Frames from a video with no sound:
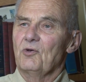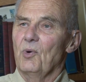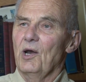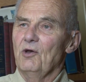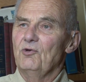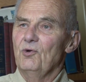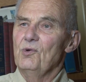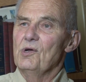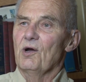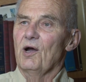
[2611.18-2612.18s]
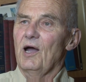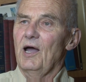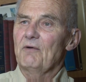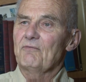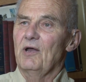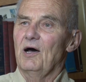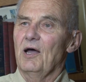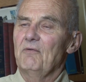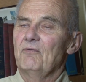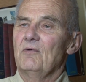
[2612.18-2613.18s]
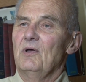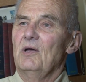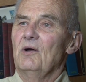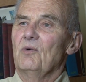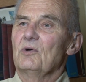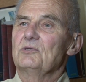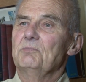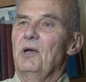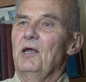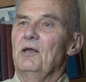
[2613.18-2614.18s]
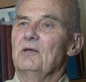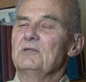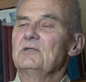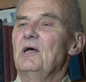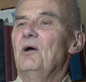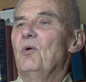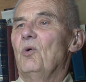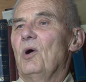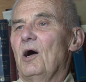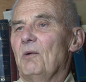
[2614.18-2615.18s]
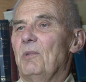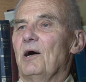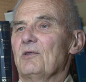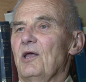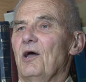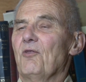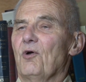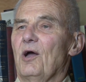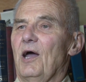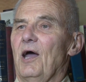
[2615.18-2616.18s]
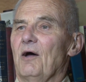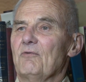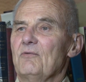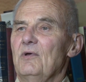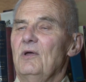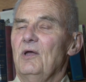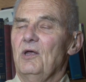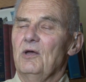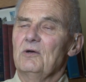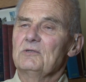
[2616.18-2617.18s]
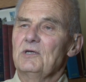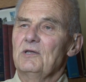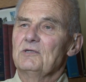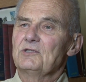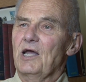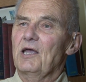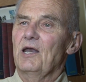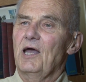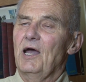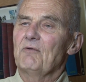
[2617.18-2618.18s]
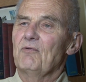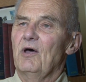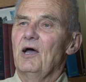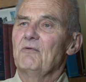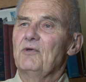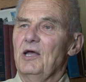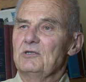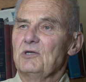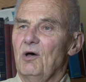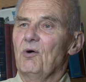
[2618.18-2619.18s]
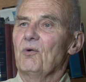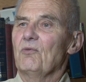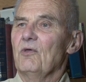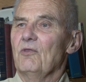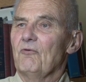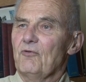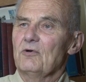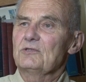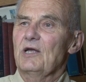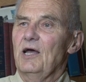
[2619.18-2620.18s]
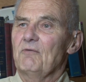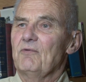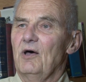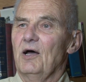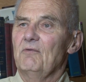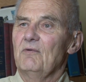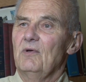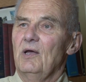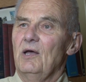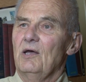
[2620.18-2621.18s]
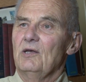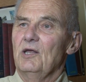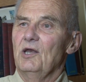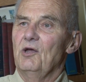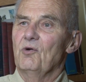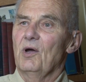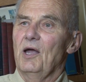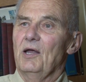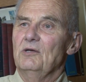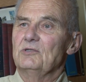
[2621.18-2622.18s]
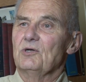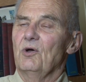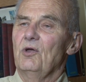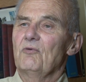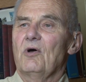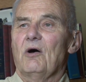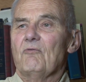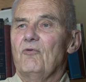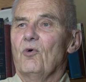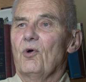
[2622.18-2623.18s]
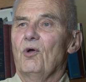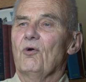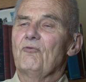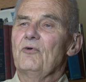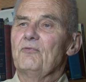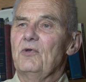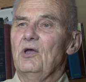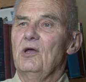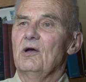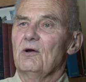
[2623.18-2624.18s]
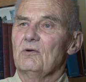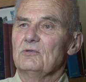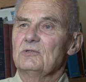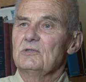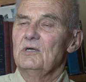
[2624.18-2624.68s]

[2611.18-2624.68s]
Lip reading: 22-year half-life, which means, oh, how about the other half? Usually the second half-life takes longer than the first half-life to degrade. So you've got 40 or 50 years